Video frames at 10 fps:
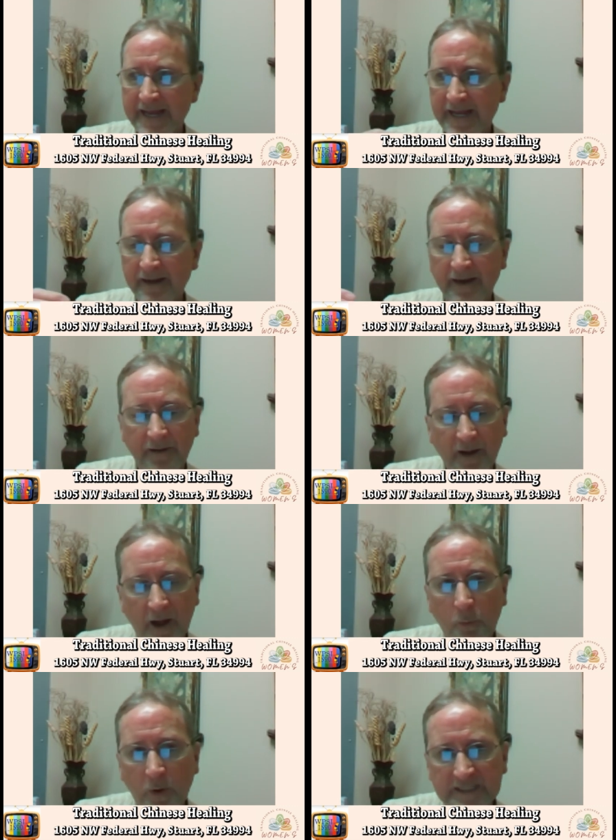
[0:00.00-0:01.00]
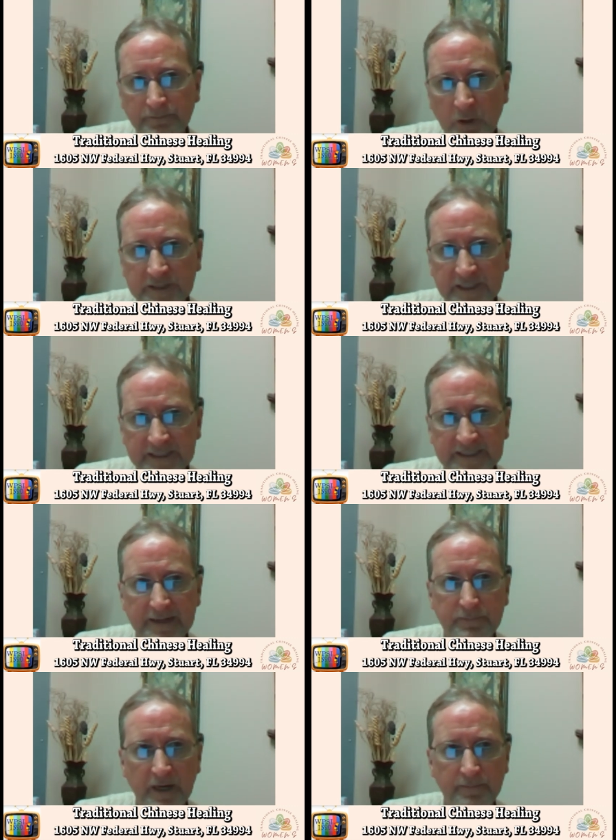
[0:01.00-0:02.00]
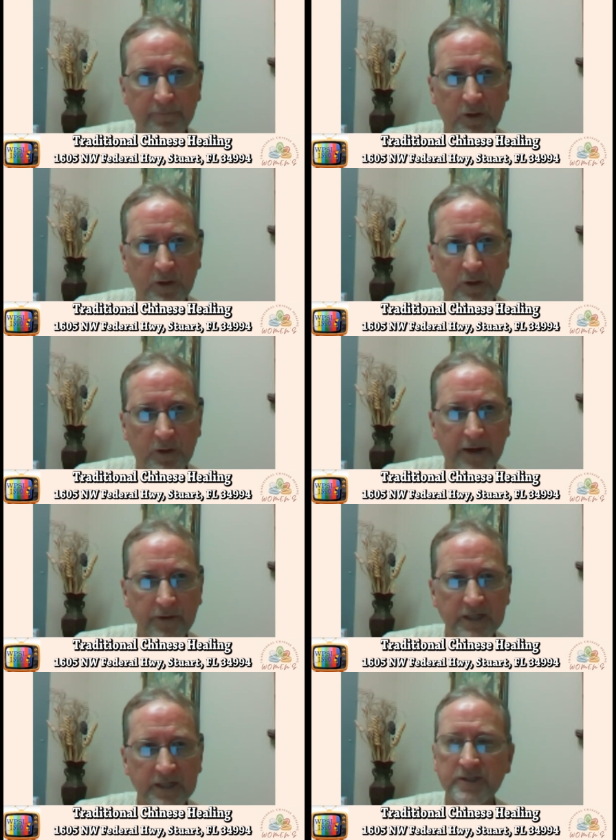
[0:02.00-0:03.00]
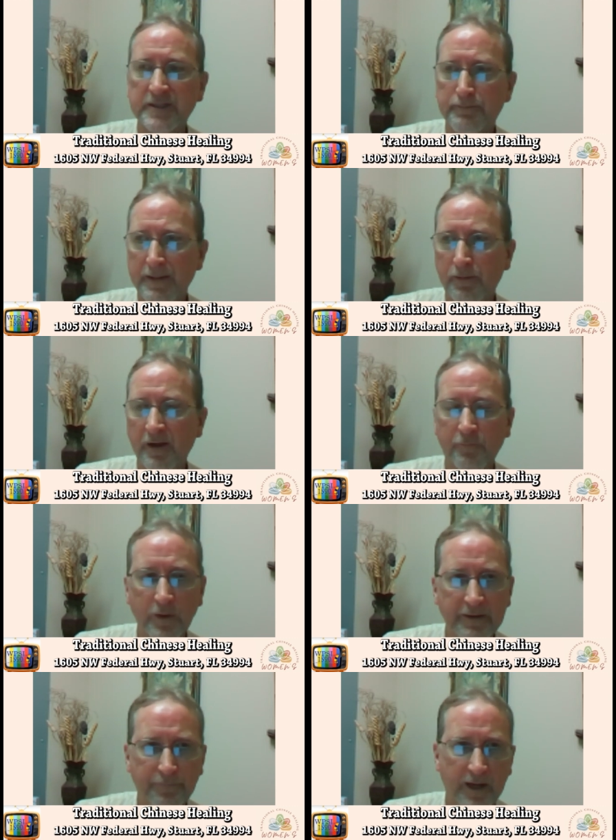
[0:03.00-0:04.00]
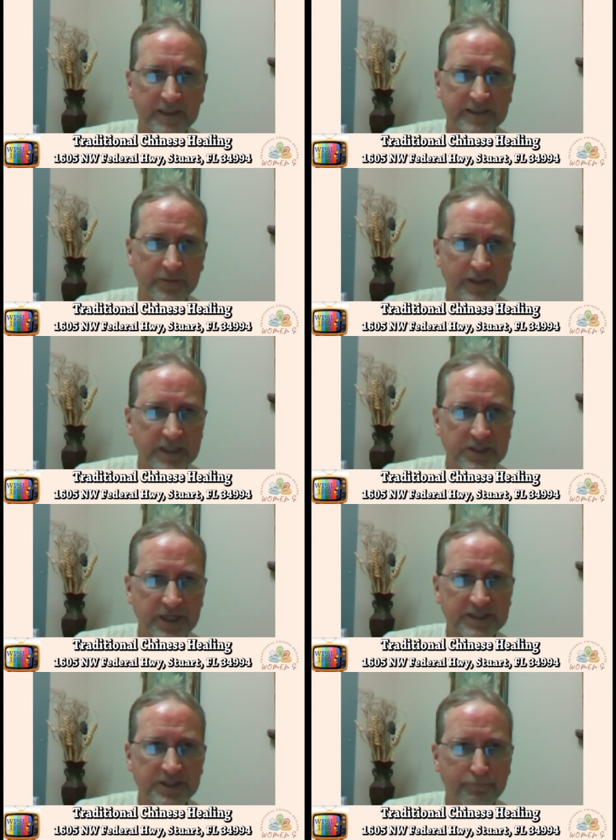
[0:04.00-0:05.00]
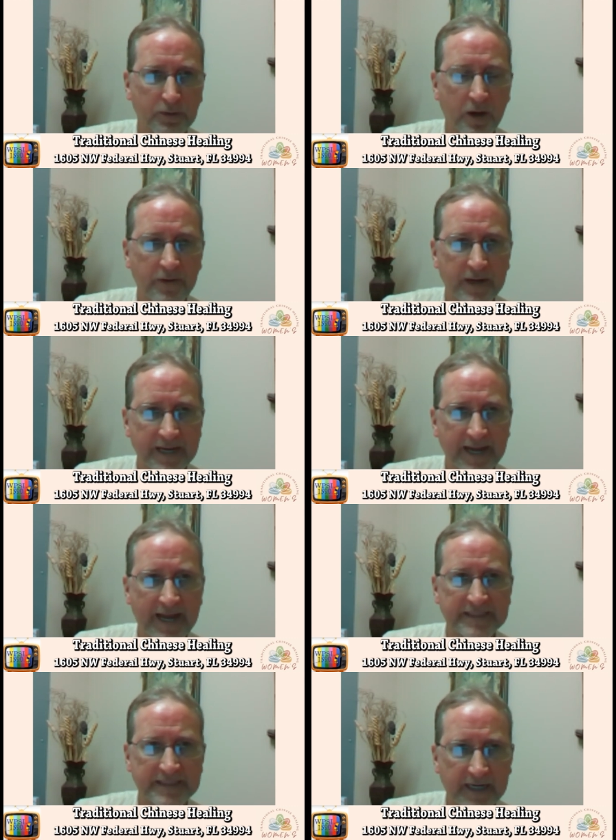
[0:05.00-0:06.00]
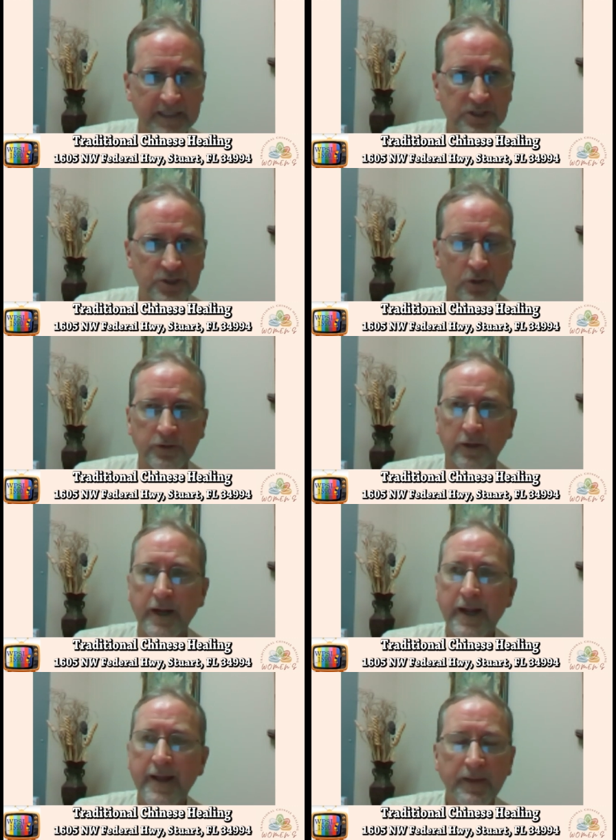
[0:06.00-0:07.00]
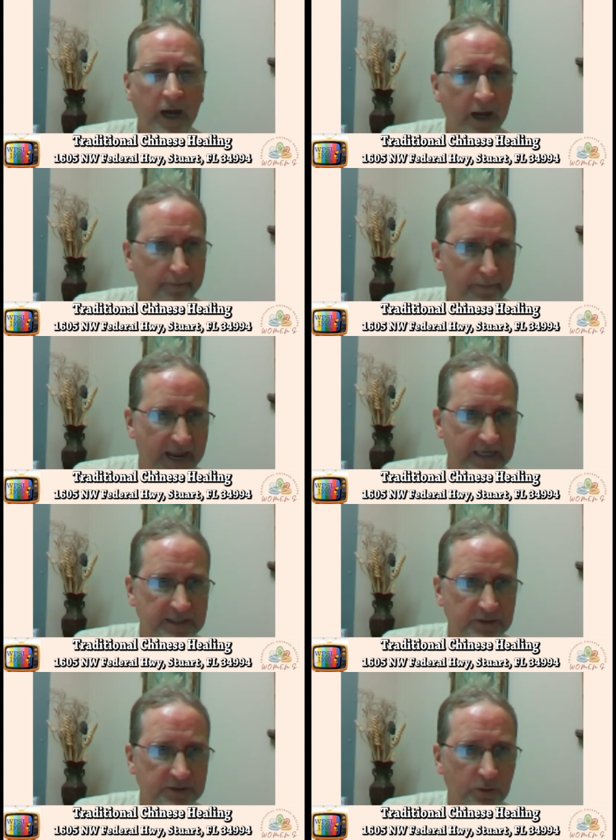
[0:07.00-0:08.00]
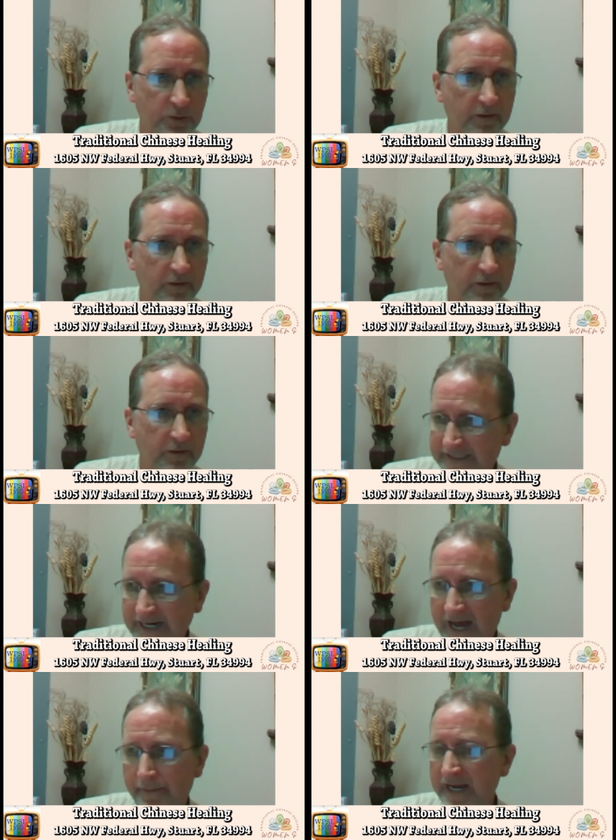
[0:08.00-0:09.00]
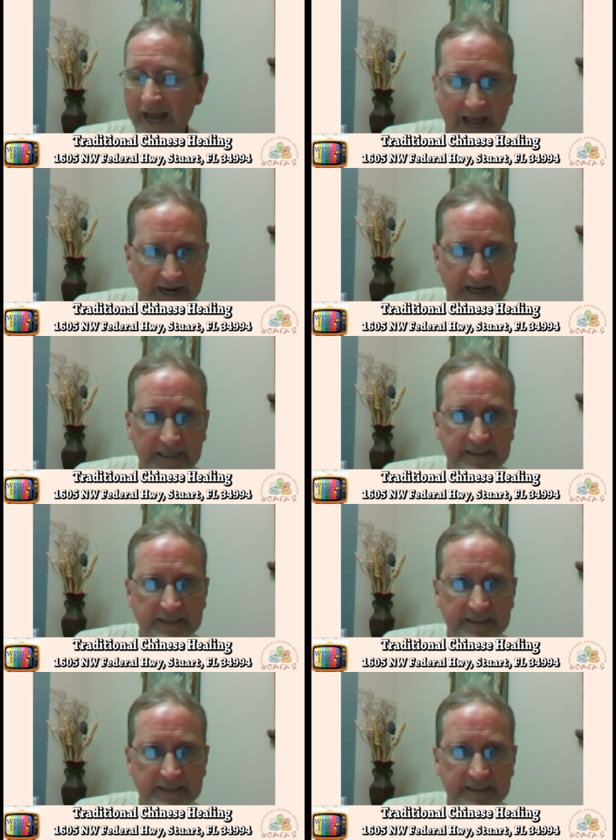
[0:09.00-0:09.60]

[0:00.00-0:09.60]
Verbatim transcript: And what's most of the symptom of gallbladder issues? People have reflux or indigestion, bloating, gas, neck and shoulder uh, pains. Those are all insomnia, headaches.